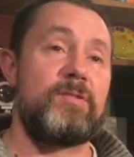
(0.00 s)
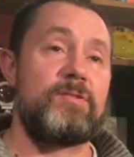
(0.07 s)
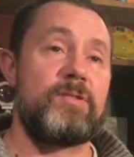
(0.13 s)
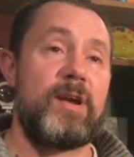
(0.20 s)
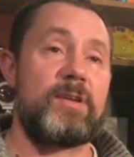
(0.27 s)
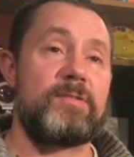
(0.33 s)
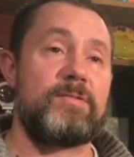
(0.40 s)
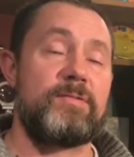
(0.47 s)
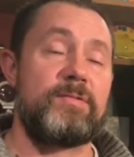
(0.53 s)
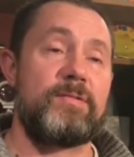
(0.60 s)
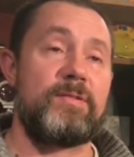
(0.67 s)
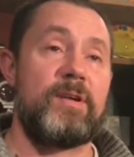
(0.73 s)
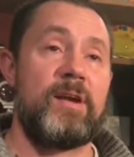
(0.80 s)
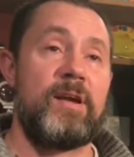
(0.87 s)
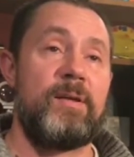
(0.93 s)
tracks,
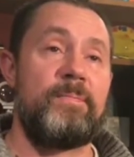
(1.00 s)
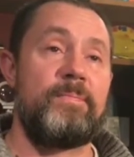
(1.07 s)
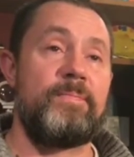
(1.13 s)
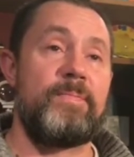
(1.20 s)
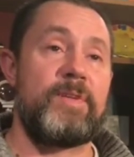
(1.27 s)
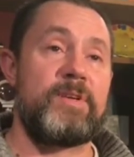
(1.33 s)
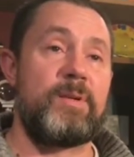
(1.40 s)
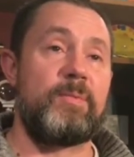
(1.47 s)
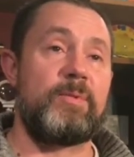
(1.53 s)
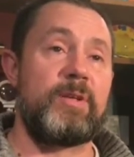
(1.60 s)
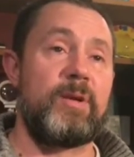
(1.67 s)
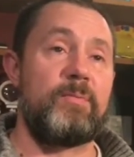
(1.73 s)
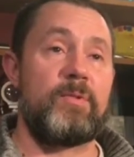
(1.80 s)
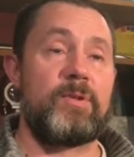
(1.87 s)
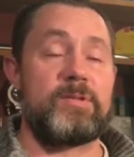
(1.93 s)
the doubled
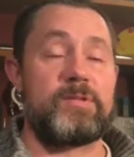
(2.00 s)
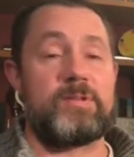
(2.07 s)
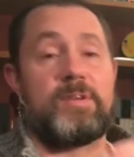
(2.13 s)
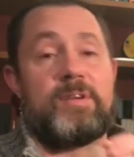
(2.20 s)
up ones,